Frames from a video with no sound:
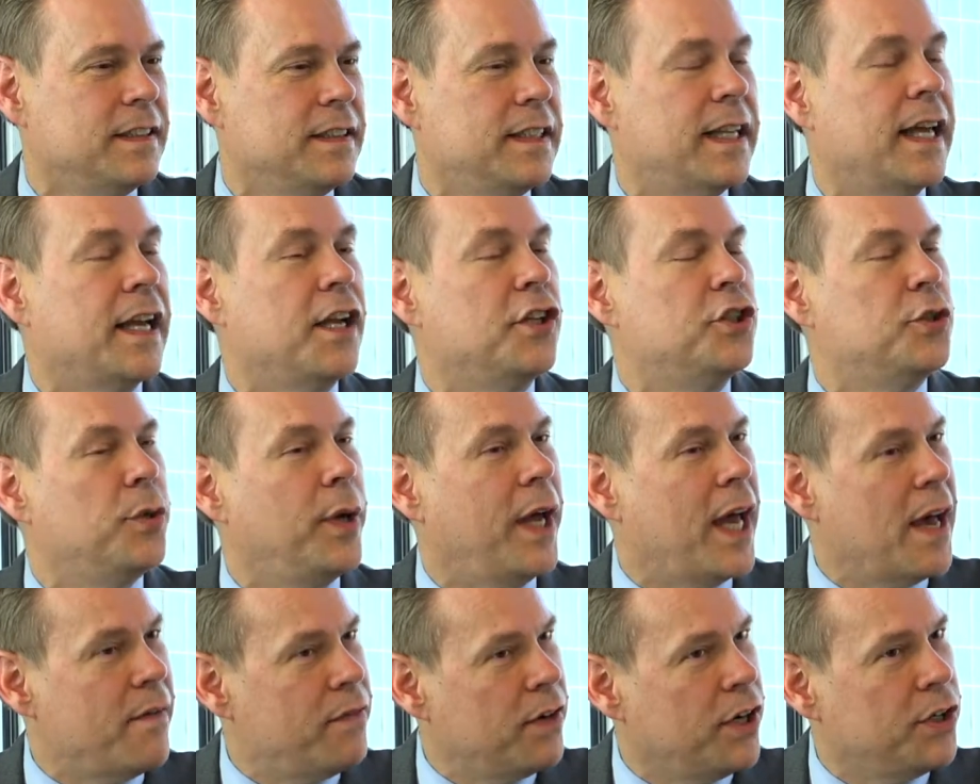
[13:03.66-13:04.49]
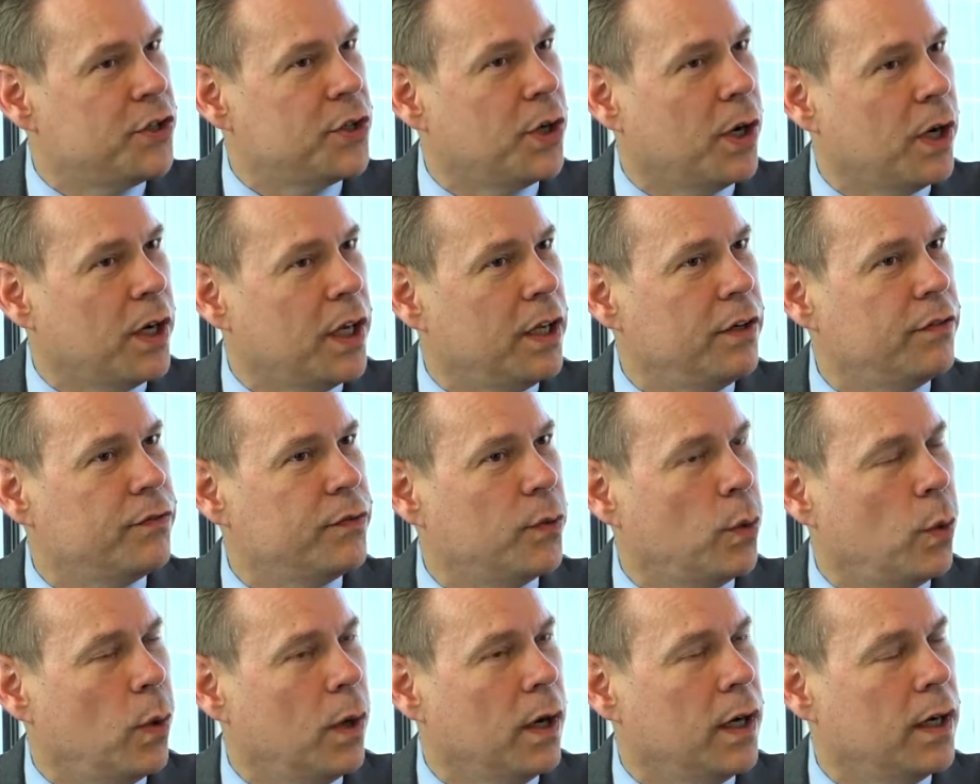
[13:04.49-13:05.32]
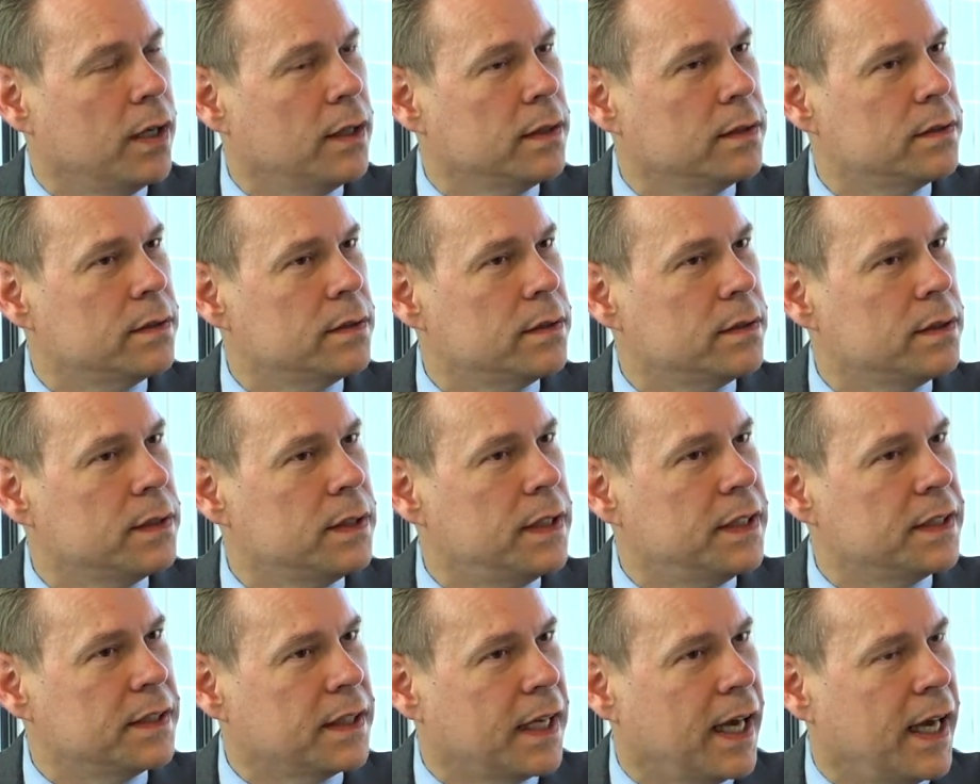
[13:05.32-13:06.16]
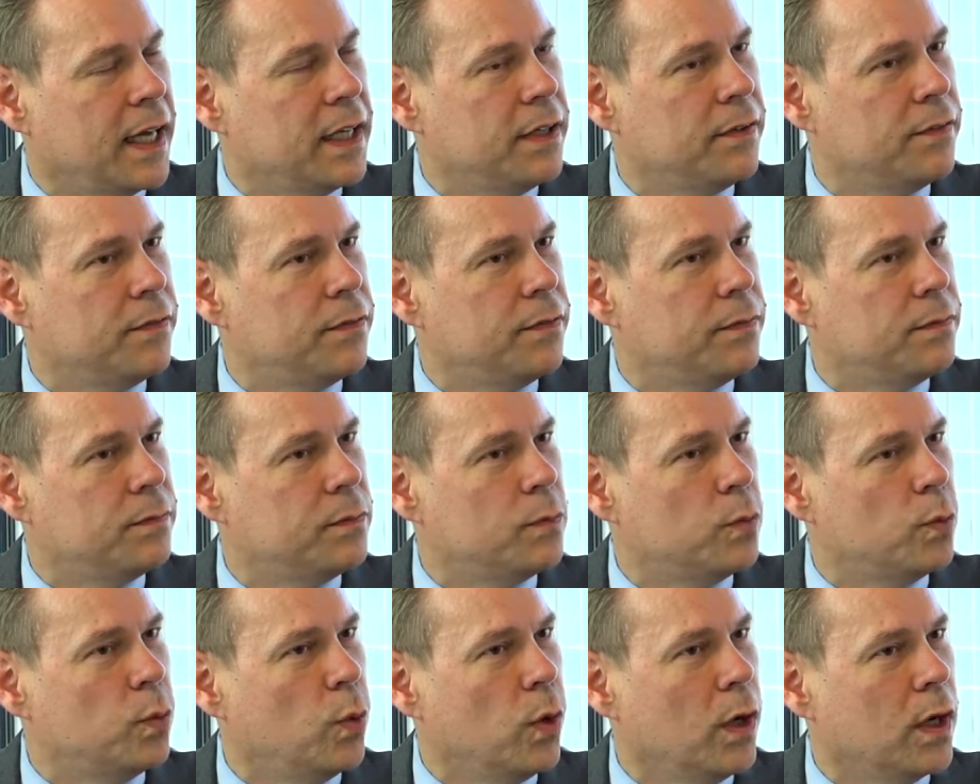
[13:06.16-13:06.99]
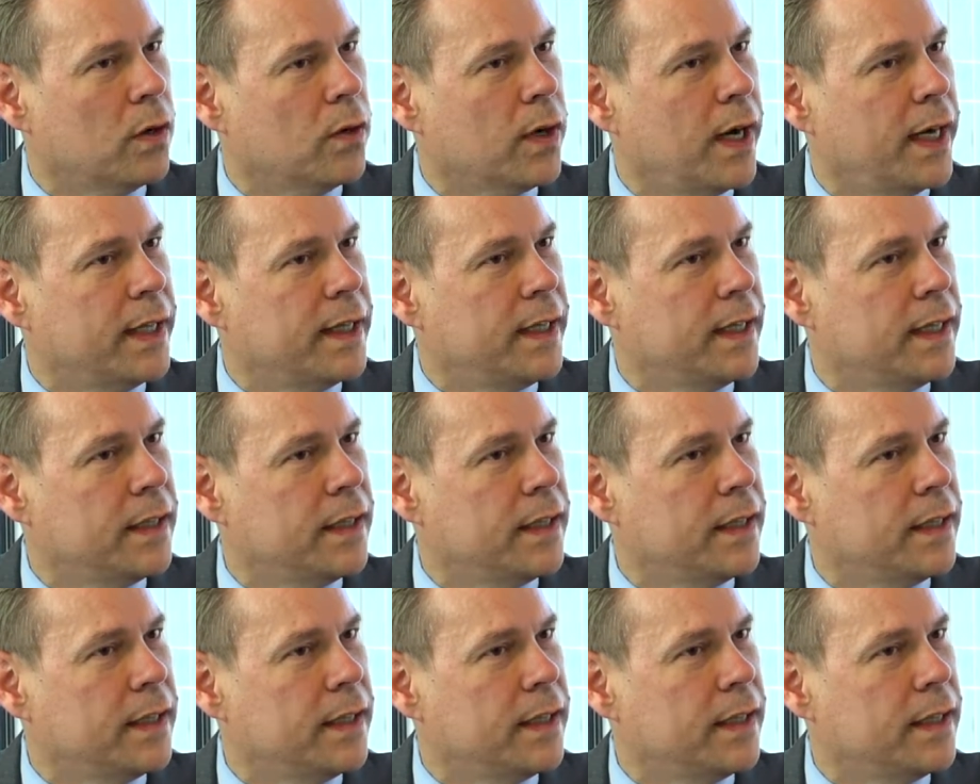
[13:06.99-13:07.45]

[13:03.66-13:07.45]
Now, did you have an attorney for this kind of work right